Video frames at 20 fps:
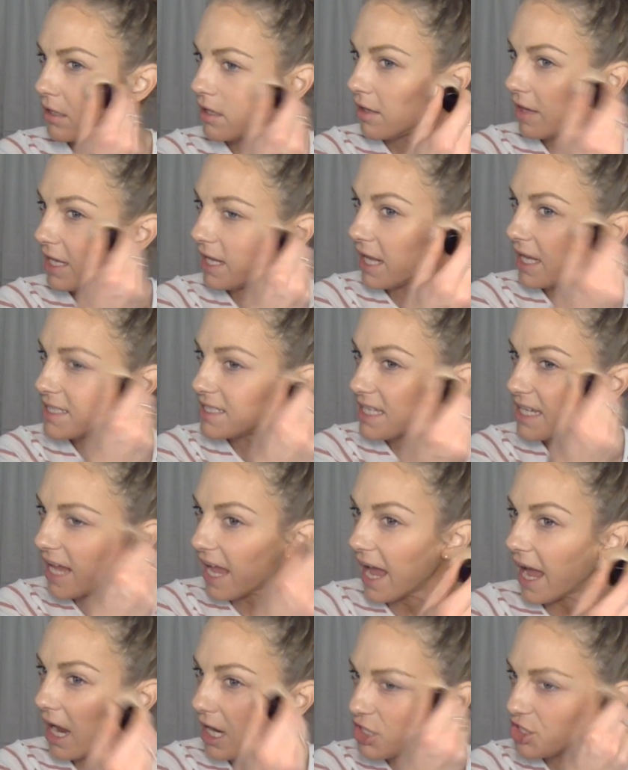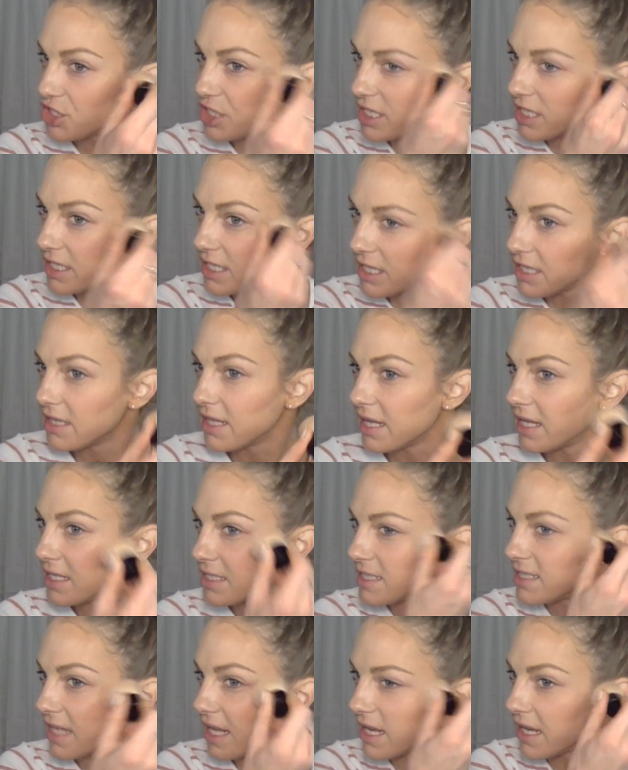like it's like action that is
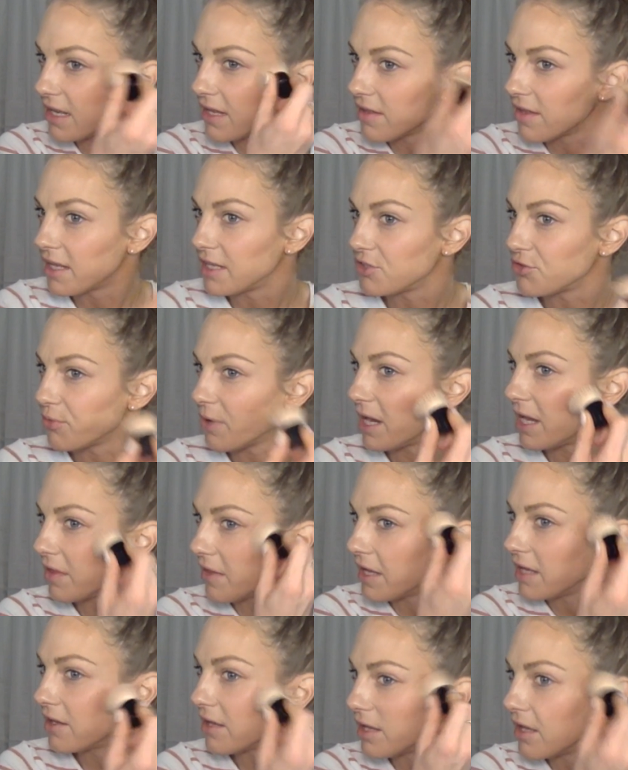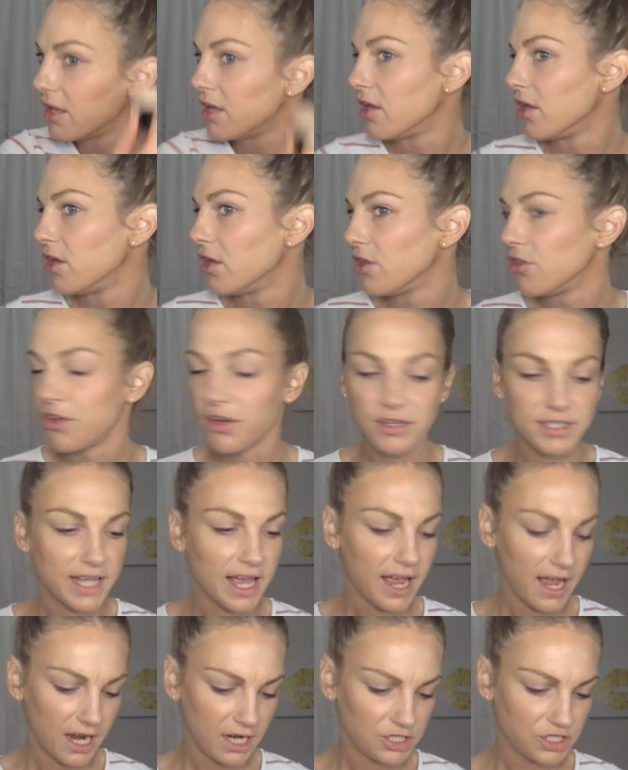setting things right. Like there's
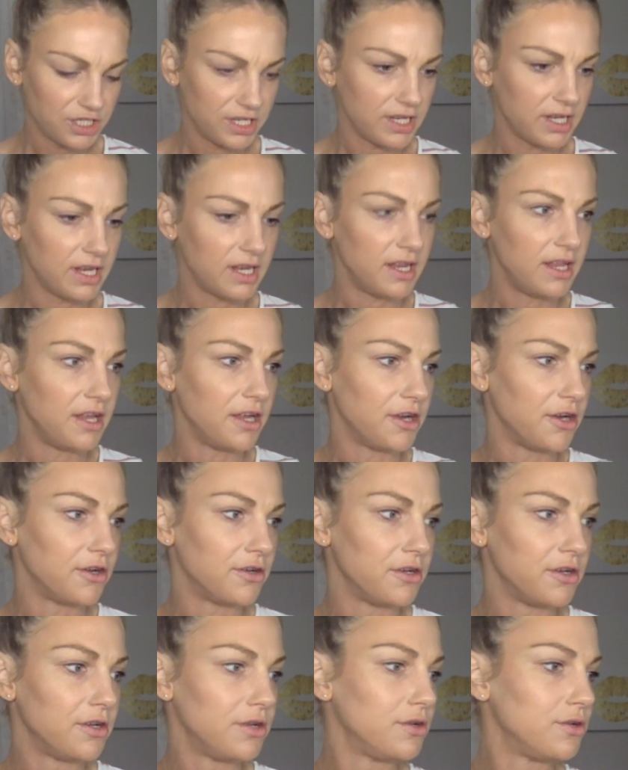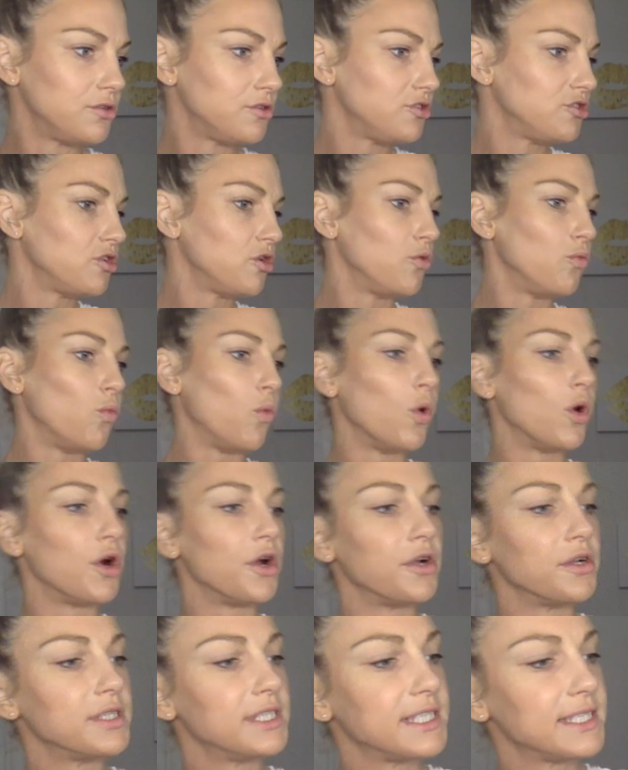action geared
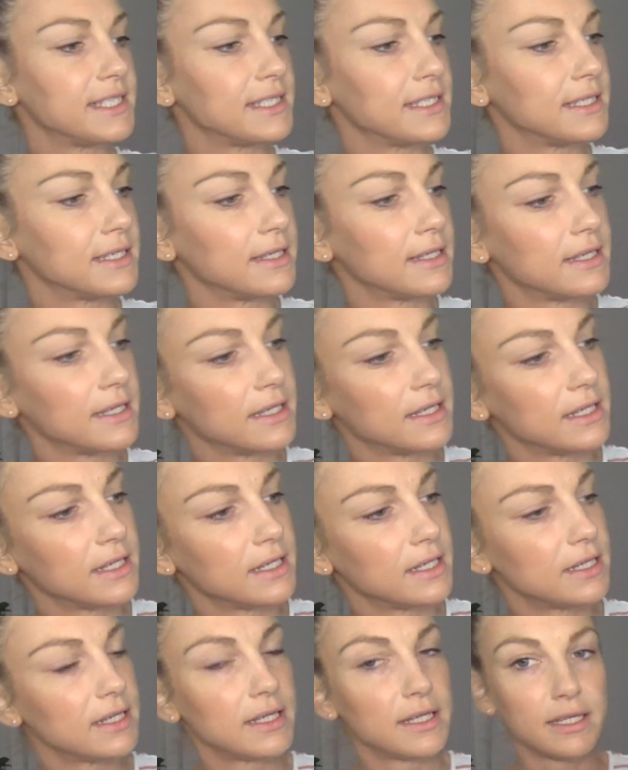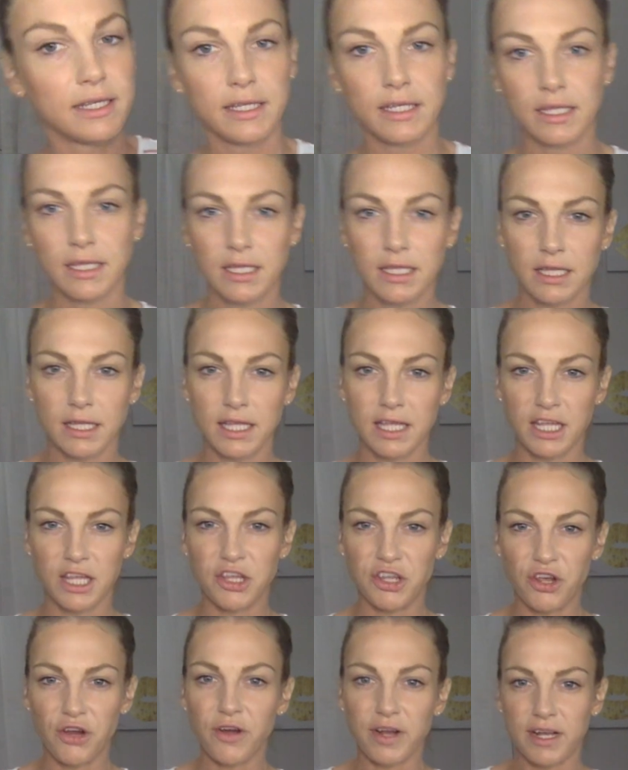towards like
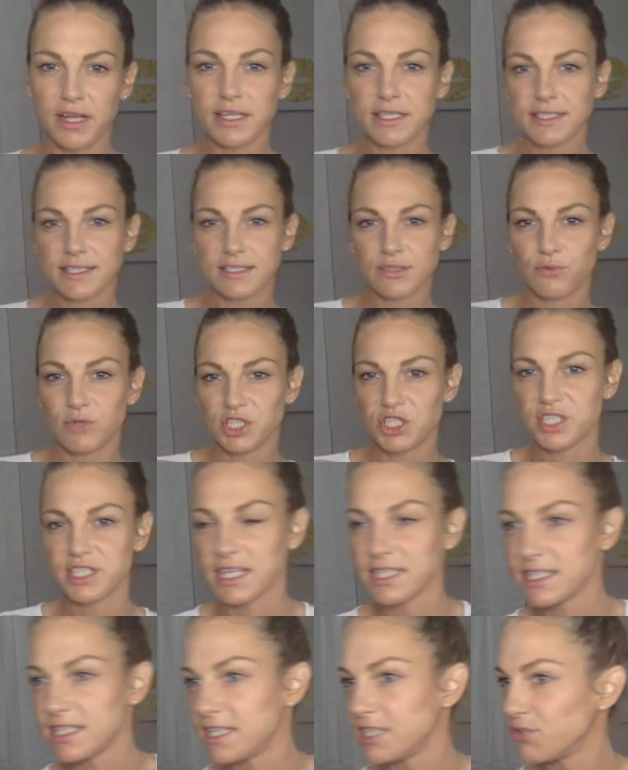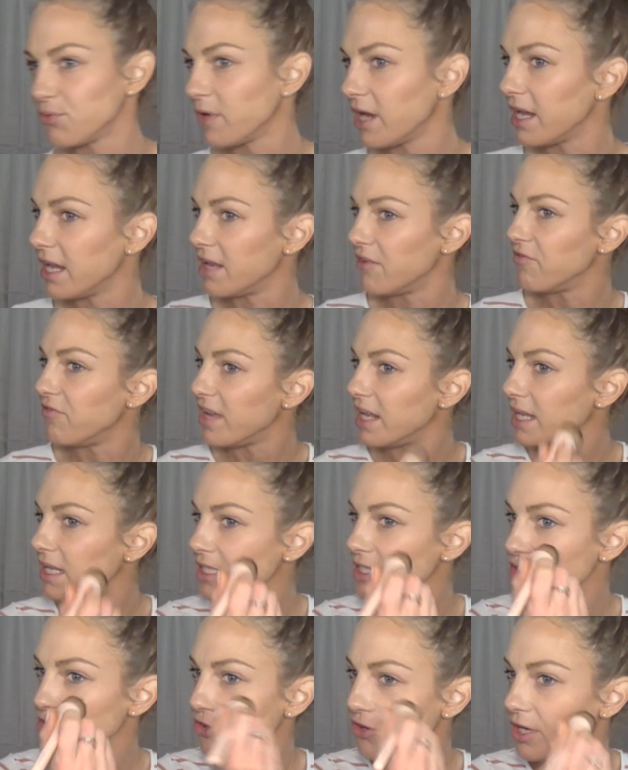Uranus, which sets things right, in
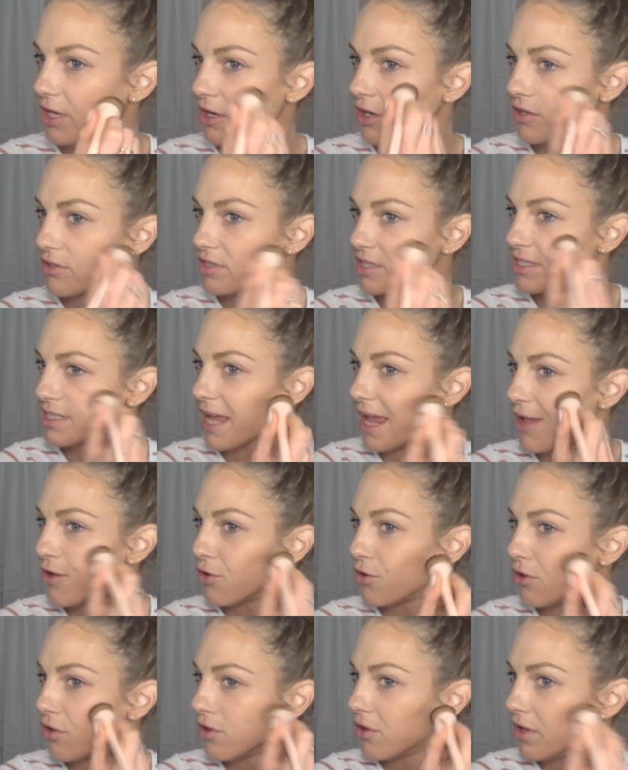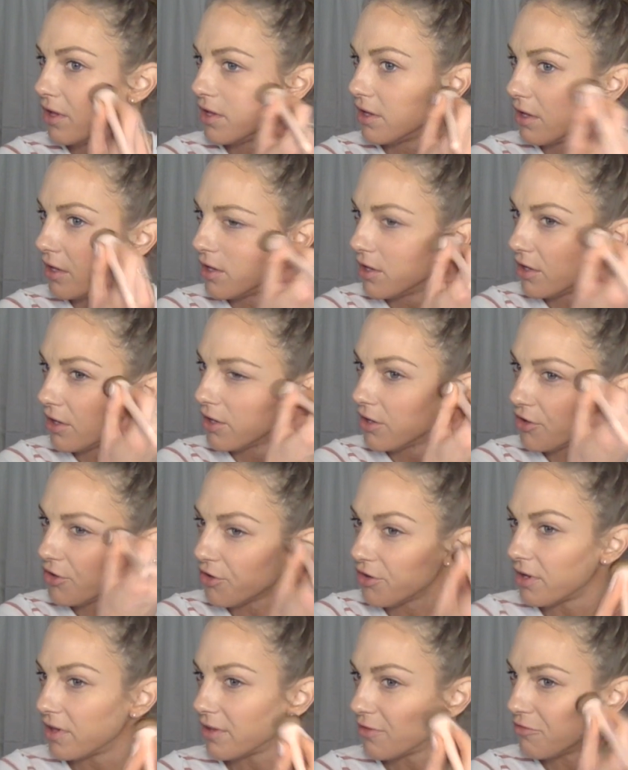Venus during her cycle,
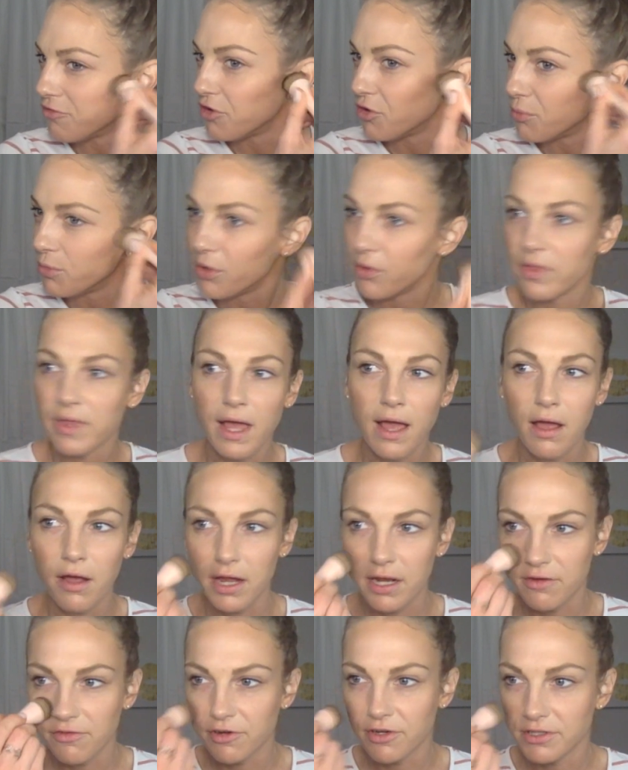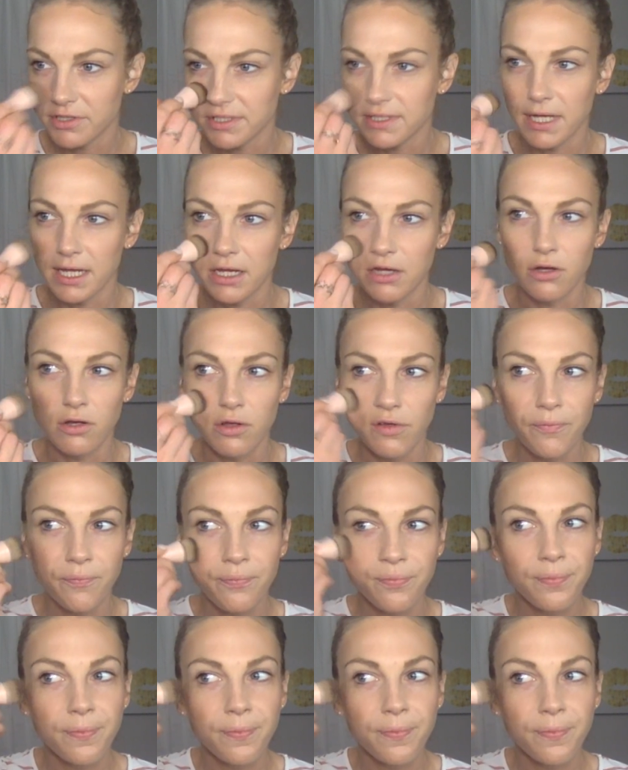during the full moon, the height of her cycle.